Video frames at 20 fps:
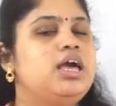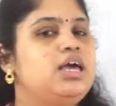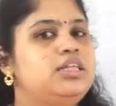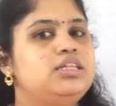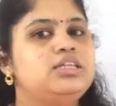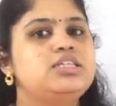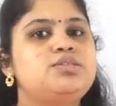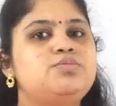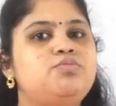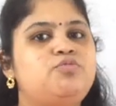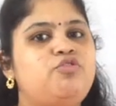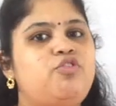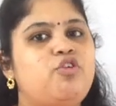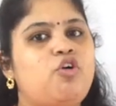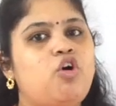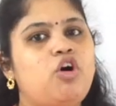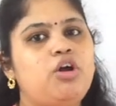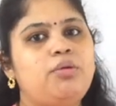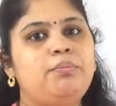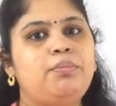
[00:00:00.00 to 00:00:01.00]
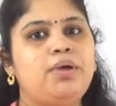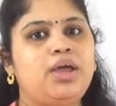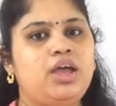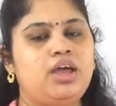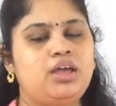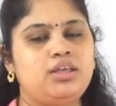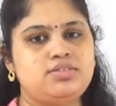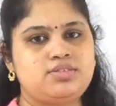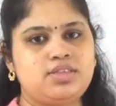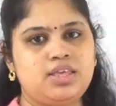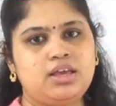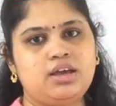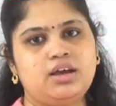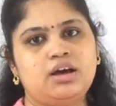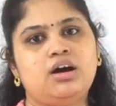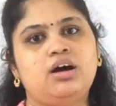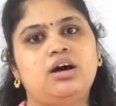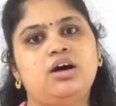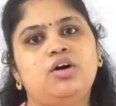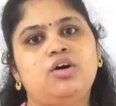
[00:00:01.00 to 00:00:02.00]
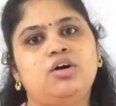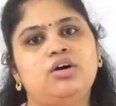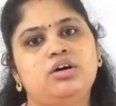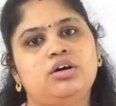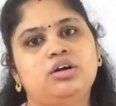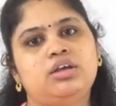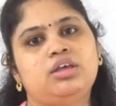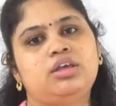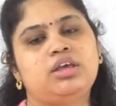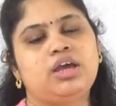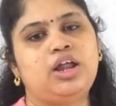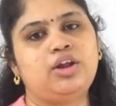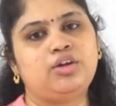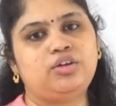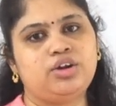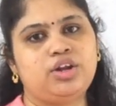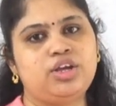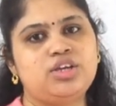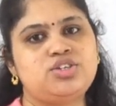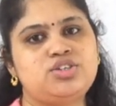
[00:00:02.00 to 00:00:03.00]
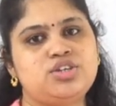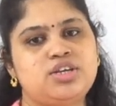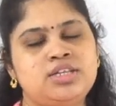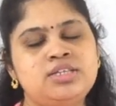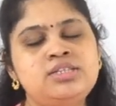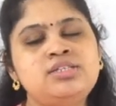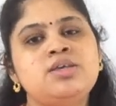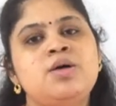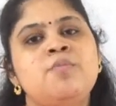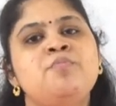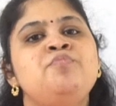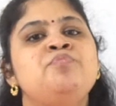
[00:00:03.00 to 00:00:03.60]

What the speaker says: In this 4 basic calculations,